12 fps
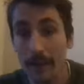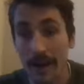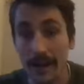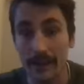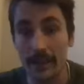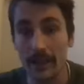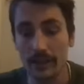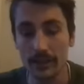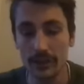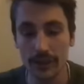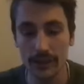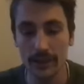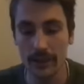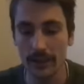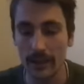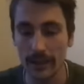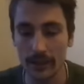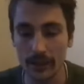But the children
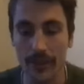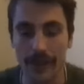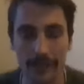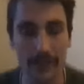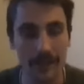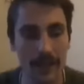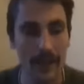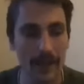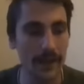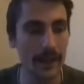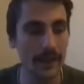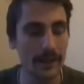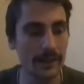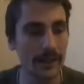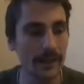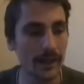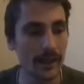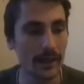are great
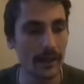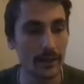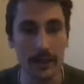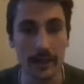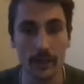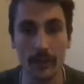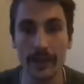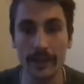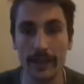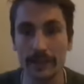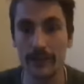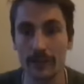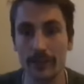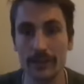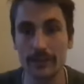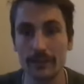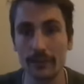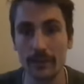and are great
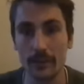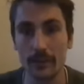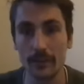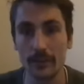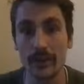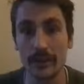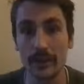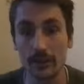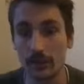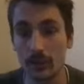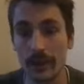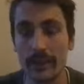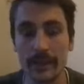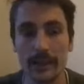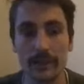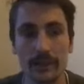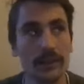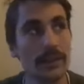actors. We found really great
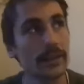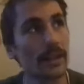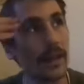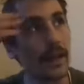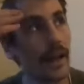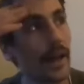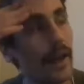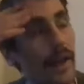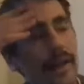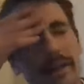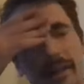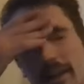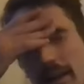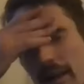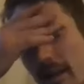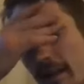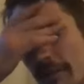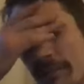actors. And
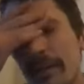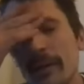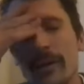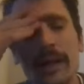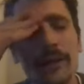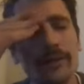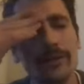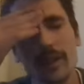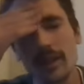I found out,